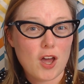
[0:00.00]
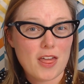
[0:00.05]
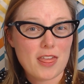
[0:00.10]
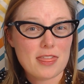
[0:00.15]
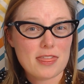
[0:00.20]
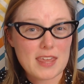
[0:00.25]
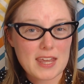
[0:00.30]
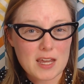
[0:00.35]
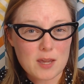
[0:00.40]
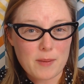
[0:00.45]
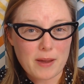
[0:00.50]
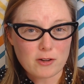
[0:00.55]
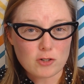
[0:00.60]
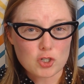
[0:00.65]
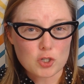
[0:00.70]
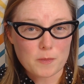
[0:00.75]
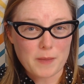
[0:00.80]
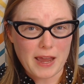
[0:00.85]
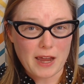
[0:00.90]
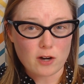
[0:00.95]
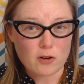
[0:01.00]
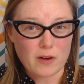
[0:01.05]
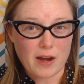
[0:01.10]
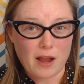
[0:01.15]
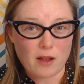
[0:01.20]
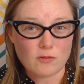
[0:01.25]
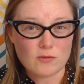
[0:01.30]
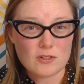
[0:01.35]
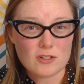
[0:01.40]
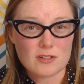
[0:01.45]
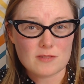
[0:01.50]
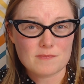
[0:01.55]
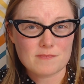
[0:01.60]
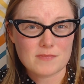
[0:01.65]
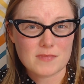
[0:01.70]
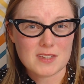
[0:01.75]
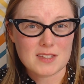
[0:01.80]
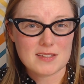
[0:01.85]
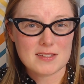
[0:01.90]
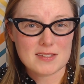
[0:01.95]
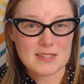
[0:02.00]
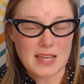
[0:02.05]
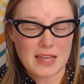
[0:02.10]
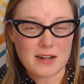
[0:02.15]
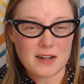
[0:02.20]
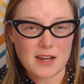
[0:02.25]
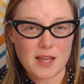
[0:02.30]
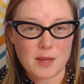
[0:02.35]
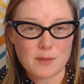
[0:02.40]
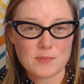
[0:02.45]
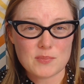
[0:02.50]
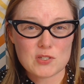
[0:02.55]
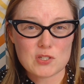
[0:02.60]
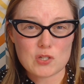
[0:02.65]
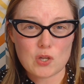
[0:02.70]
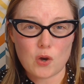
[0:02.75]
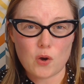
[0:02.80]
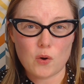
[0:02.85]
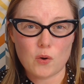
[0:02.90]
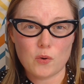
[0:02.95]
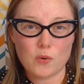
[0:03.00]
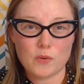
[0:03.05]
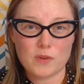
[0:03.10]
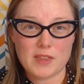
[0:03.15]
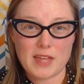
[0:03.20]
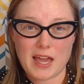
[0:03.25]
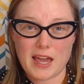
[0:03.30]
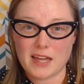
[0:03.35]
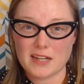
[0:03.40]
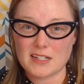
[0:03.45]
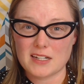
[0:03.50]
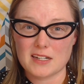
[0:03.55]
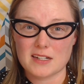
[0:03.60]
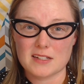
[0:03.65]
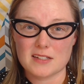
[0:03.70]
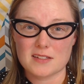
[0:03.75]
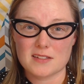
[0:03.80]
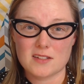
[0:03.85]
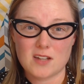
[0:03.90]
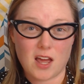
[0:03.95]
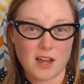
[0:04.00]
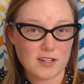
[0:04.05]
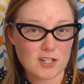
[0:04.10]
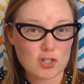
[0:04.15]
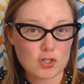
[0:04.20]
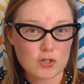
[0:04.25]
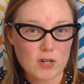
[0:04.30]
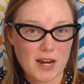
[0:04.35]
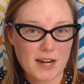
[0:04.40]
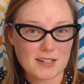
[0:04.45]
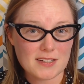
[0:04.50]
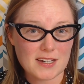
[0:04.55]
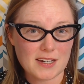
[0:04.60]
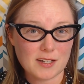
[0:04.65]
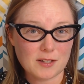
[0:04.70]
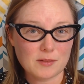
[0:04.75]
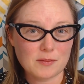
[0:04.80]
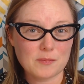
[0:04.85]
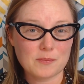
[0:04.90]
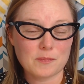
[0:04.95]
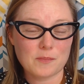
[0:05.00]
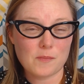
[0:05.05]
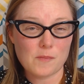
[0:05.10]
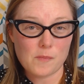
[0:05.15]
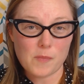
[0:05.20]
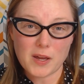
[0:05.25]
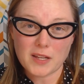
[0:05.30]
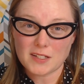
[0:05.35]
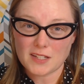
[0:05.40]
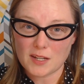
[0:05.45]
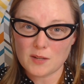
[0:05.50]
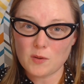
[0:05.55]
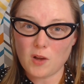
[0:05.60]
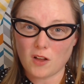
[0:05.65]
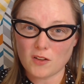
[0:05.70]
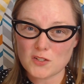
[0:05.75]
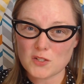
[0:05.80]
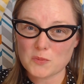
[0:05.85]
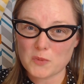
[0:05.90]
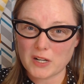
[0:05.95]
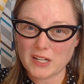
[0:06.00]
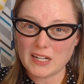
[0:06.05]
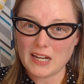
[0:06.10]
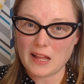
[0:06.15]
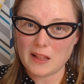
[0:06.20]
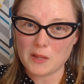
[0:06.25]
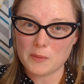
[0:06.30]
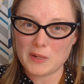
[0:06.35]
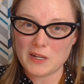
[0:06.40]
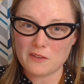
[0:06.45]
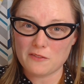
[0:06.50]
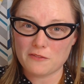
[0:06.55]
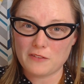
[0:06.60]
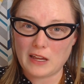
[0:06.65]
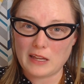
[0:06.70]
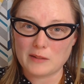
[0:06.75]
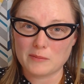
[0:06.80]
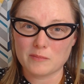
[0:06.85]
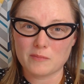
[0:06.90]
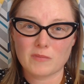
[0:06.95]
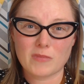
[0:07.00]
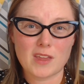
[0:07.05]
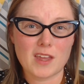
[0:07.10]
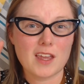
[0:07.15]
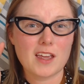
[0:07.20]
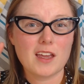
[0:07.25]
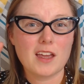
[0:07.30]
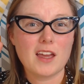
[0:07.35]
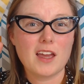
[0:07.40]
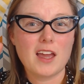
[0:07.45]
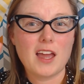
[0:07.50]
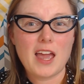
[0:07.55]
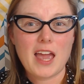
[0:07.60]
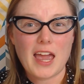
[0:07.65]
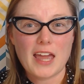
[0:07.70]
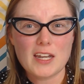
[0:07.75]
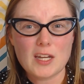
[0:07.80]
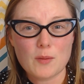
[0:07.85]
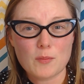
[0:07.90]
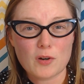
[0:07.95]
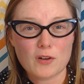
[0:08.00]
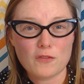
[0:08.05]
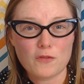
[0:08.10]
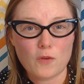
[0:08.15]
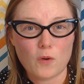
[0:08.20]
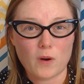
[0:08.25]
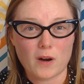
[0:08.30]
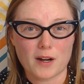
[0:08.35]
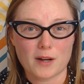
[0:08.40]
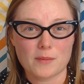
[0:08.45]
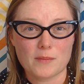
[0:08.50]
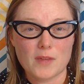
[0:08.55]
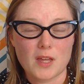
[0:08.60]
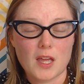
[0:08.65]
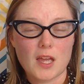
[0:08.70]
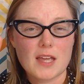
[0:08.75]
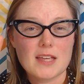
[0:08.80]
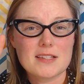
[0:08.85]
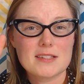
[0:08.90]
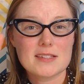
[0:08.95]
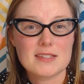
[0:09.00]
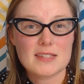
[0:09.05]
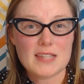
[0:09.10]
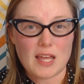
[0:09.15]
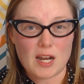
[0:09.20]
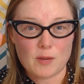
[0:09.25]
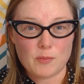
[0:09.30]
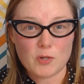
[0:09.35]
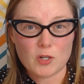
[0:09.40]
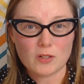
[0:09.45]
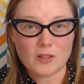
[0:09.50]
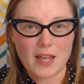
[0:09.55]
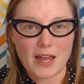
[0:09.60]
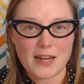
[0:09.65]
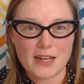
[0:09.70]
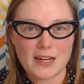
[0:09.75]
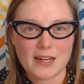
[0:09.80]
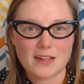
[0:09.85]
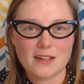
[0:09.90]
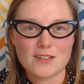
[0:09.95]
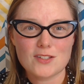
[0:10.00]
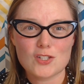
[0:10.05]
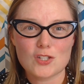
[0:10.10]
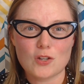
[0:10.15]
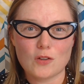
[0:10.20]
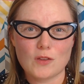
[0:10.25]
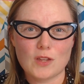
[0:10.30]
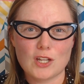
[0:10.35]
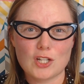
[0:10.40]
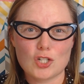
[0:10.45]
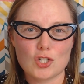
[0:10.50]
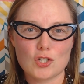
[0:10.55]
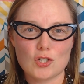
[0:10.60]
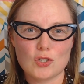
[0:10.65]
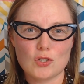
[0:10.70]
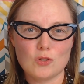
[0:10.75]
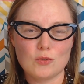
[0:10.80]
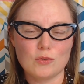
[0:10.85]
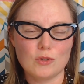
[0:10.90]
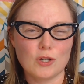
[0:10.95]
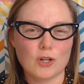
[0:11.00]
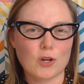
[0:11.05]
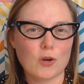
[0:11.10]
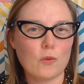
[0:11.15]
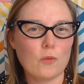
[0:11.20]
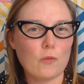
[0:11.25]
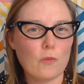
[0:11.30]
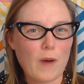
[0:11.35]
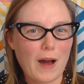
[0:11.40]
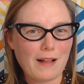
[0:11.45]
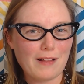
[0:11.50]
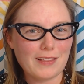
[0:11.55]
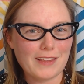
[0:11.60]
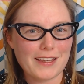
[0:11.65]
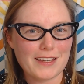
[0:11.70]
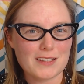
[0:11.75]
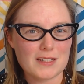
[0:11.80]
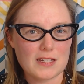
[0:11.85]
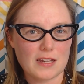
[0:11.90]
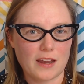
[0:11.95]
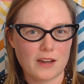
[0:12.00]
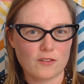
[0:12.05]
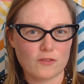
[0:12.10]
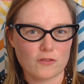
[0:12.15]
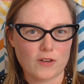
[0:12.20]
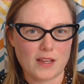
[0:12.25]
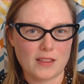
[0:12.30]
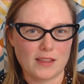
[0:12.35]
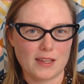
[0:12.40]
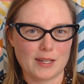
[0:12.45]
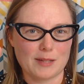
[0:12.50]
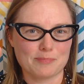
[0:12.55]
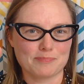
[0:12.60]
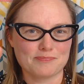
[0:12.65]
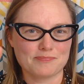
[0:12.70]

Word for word: Think about your background. Set it up so that it is not distracting, but can also bring an element of fun. And number four, set up your lighting so that you look well lit and friendly.